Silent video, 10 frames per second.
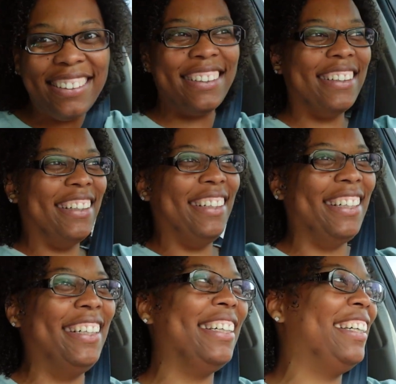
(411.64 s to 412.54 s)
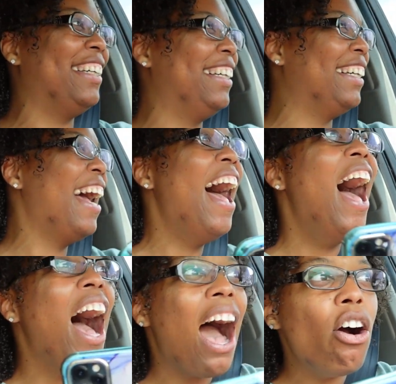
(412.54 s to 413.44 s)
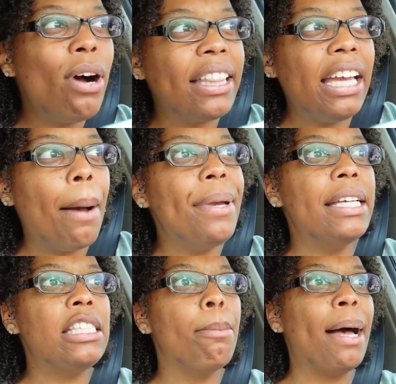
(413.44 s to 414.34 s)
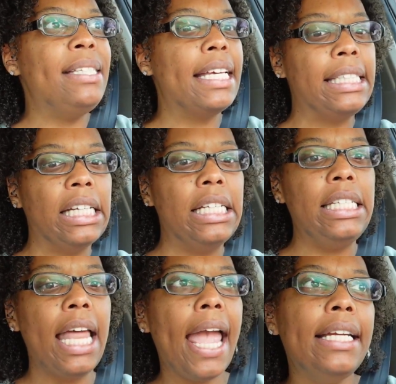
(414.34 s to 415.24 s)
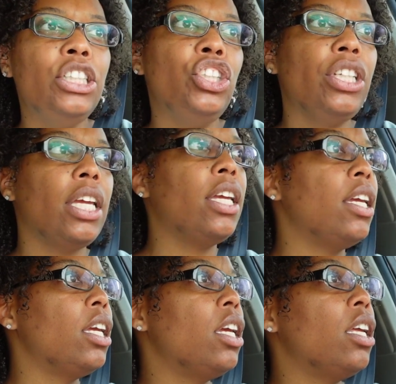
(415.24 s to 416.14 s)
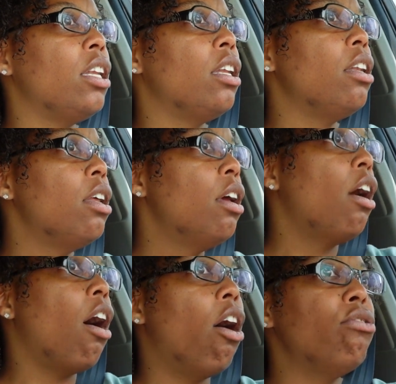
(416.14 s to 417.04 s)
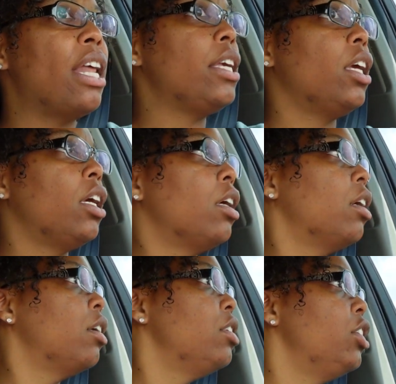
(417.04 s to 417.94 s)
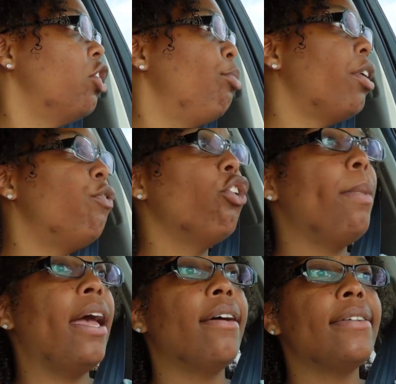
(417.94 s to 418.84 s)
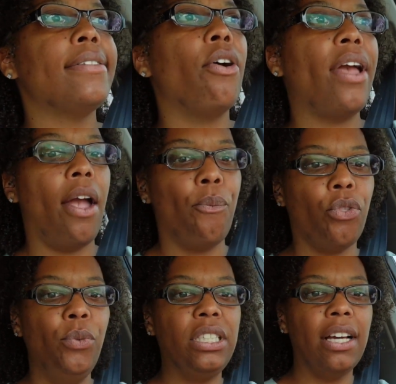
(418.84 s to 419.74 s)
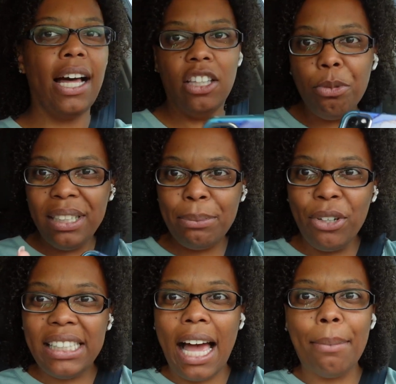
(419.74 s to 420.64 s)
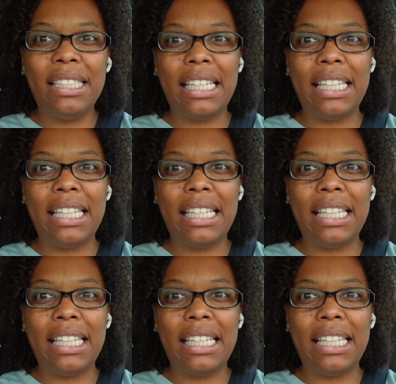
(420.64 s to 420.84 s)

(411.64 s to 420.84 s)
it, we'll all know. Oh, I think I'm getting to my destination. Oh, not yet. 0.4 miles? Okay, we still got a little bit more time to